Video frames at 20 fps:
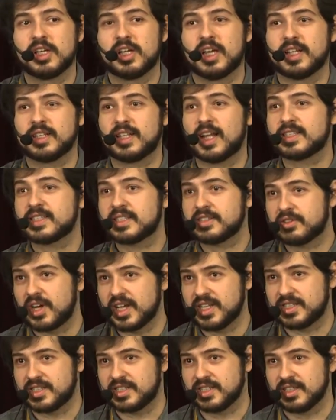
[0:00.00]
And that's
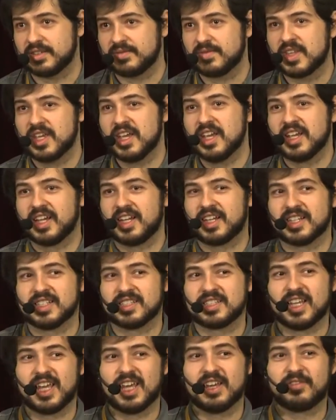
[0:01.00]
crazy,
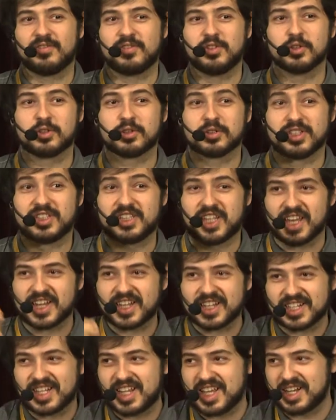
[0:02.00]
because if you could
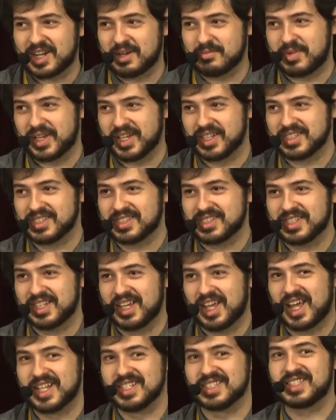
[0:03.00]
take a database
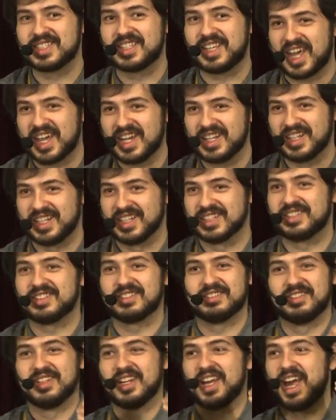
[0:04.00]
and scale
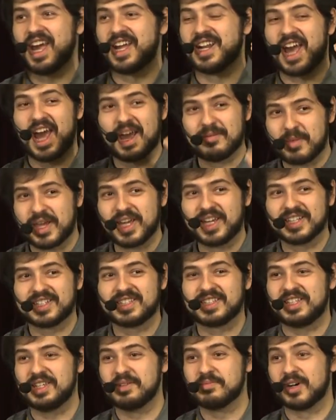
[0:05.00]
it and make it
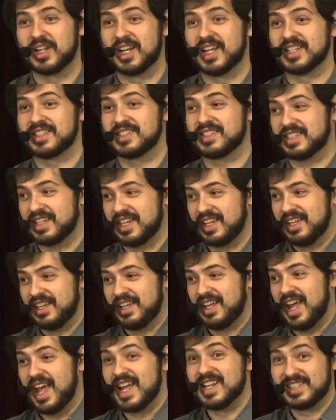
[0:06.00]
schema-less
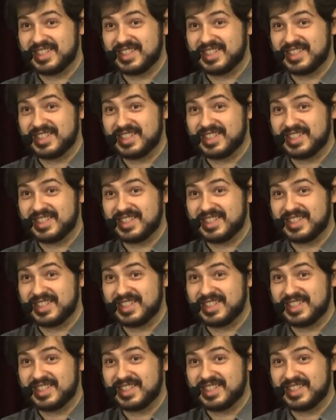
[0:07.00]
and